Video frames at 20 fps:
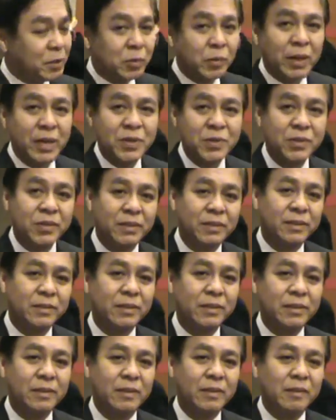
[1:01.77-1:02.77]

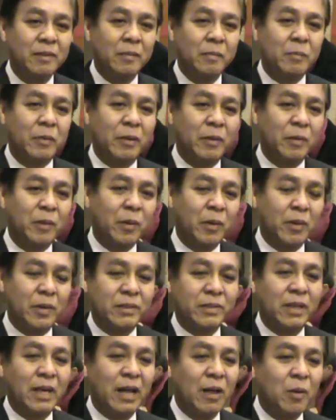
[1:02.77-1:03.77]
situations. But of course, I